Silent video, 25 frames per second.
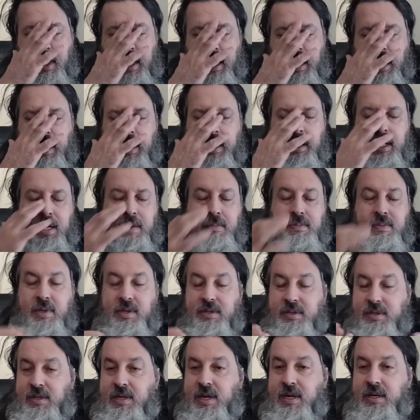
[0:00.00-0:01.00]
and Him
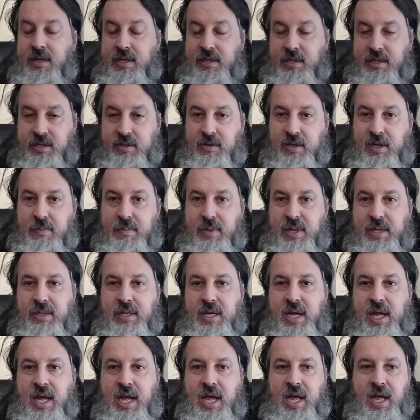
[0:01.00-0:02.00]
does not necessarily mean
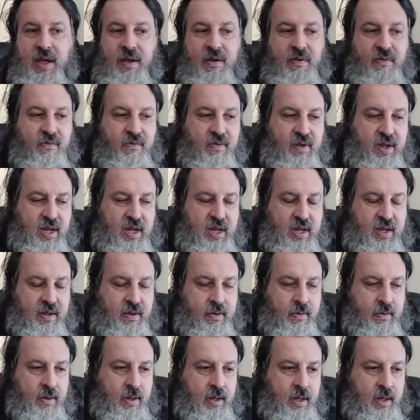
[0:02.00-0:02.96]
to have a